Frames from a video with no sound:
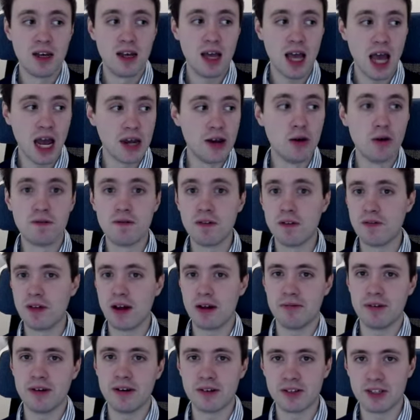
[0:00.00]
enough of that
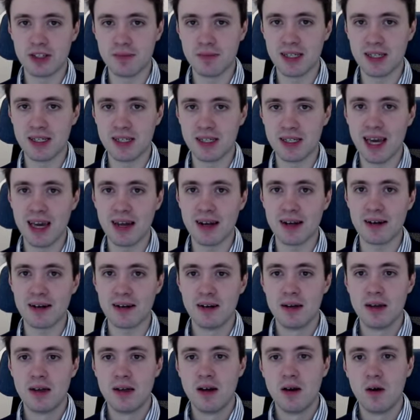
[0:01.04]
readership to get it.
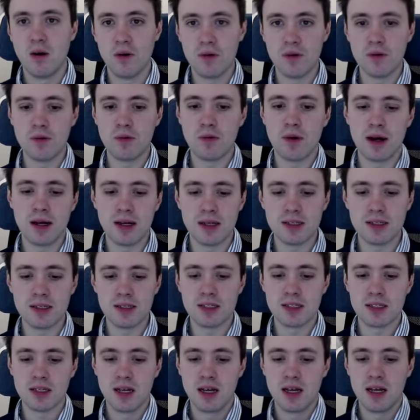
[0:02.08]

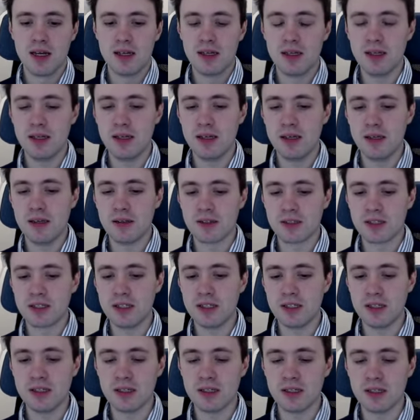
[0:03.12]
Otherwise, you're
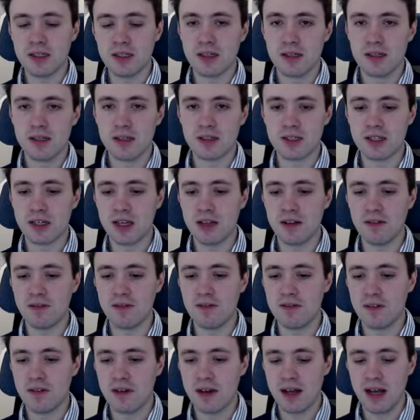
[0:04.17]
seeing
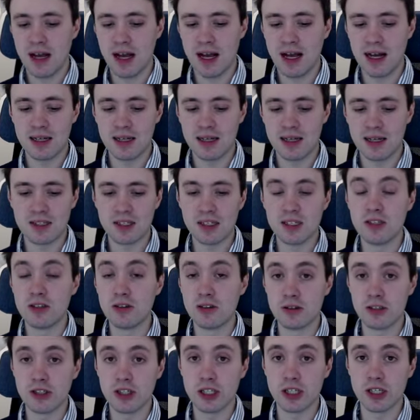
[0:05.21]
yourself as
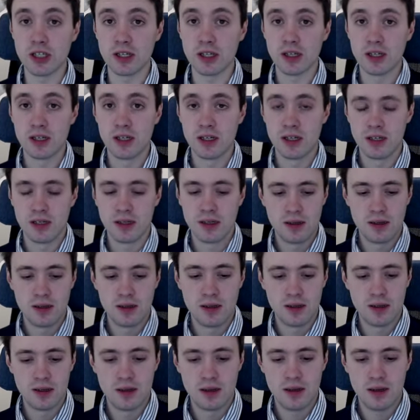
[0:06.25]
indulging
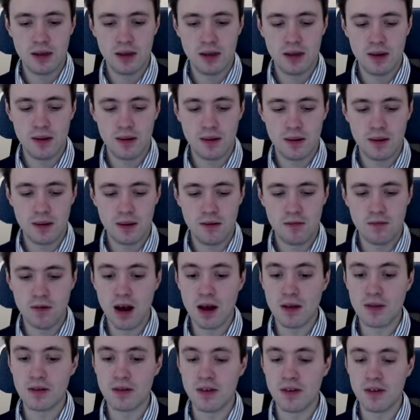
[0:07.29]

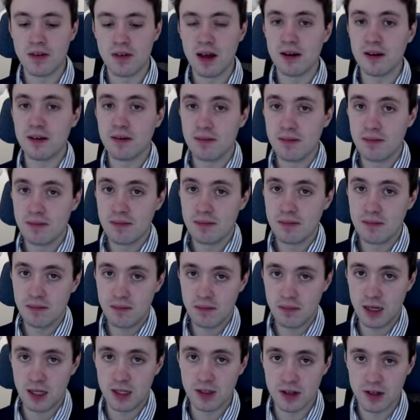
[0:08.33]
rather than
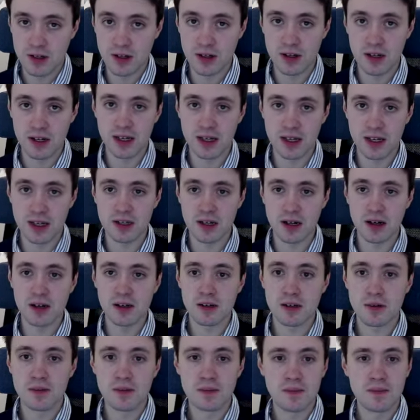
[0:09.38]
inserting as an art.